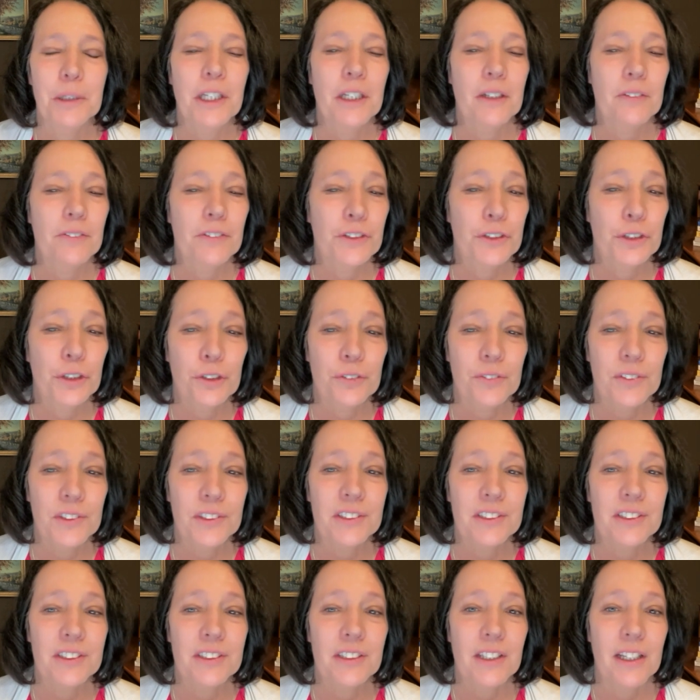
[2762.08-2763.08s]
being of
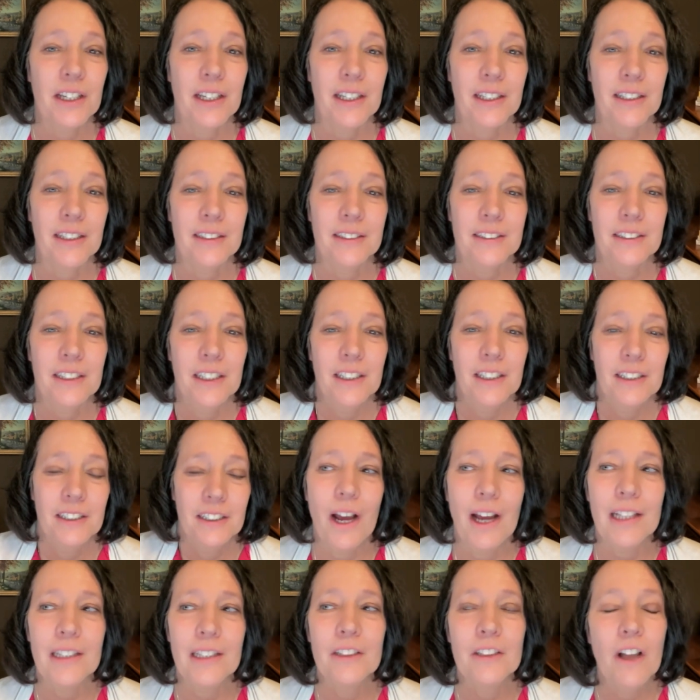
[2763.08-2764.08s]
service. And
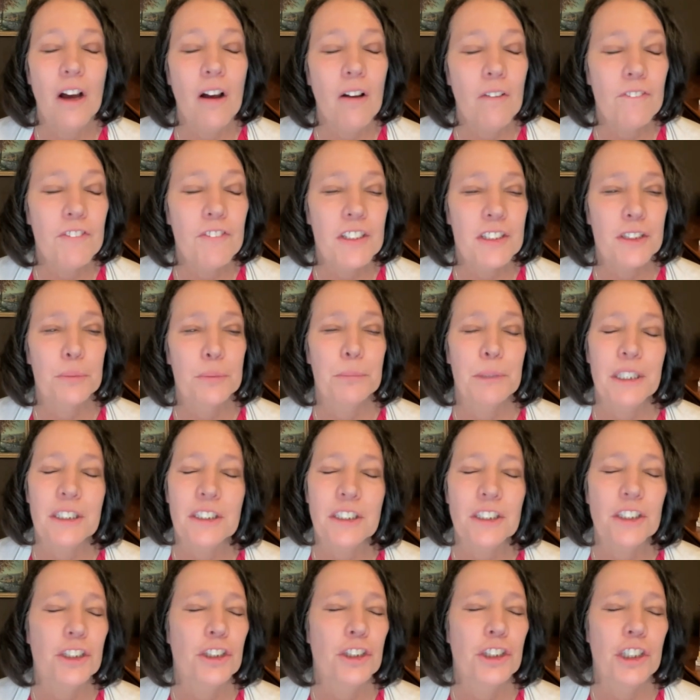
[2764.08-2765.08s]
I love this
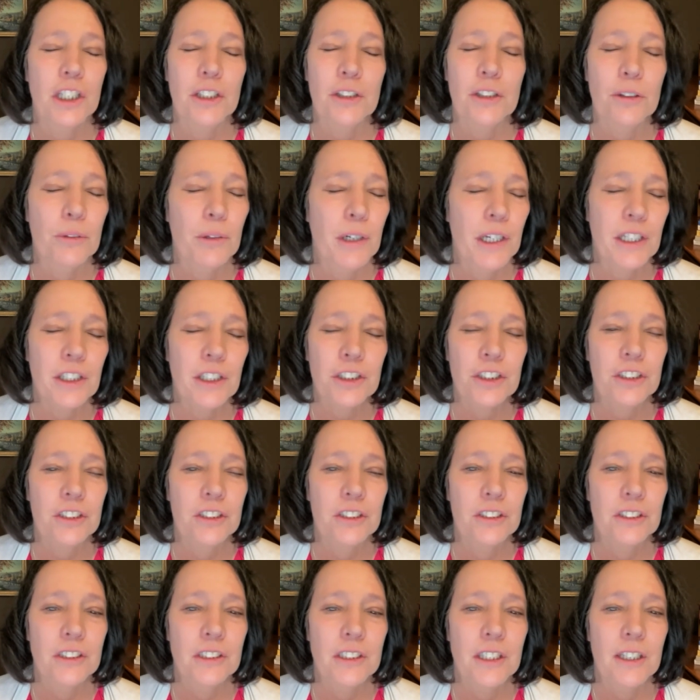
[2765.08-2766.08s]
mixed
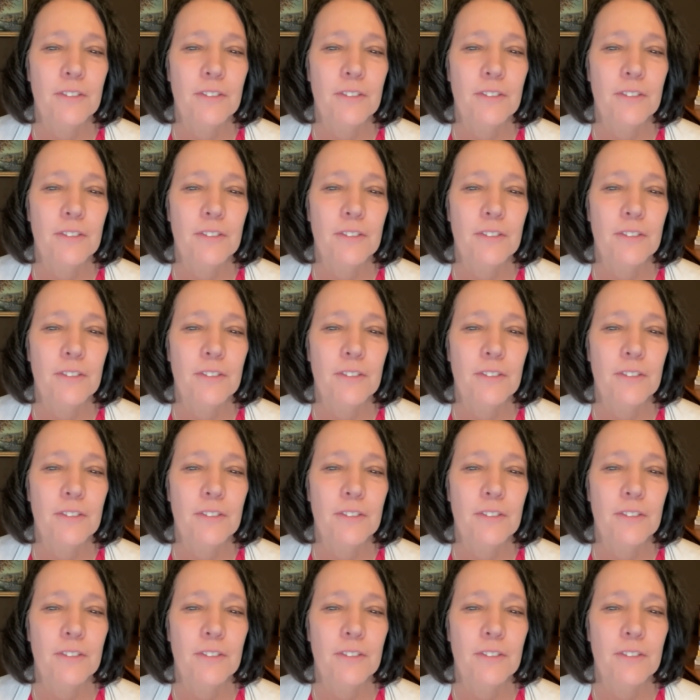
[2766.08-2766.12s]
generations.